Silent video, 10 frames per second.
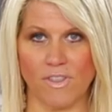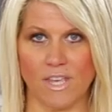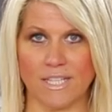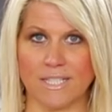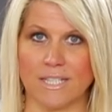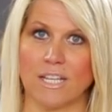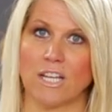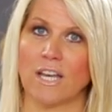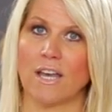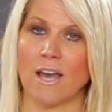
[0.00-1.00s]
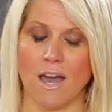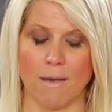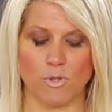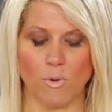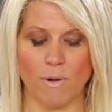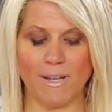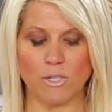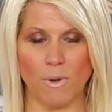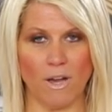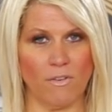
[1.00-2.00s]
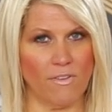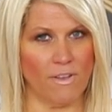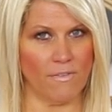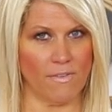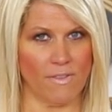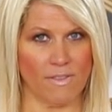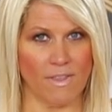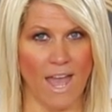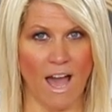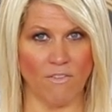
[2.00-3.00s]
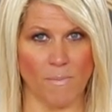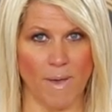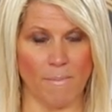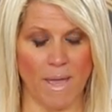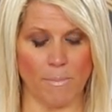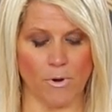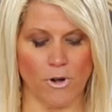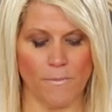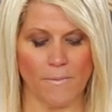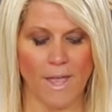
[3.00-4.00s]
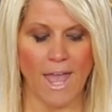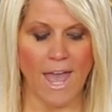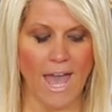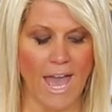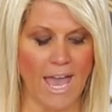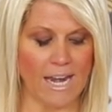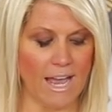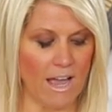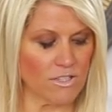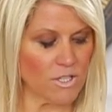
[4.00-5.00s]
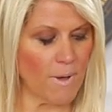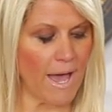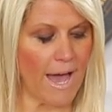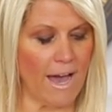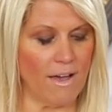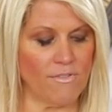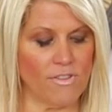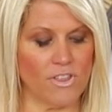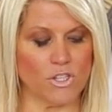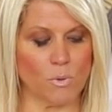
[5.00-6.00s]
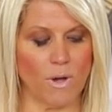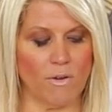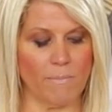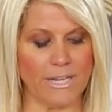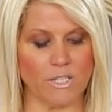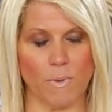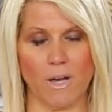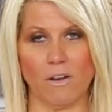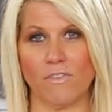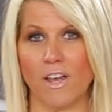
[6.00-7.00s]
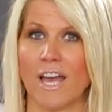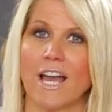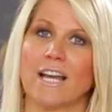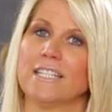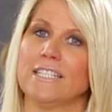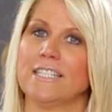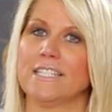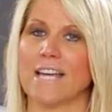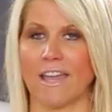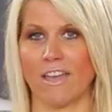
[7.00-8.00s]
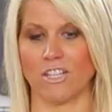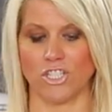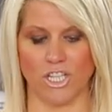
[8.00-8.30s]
this 12 by 12 alphabet paper, and I also have the 12 by 12 die cut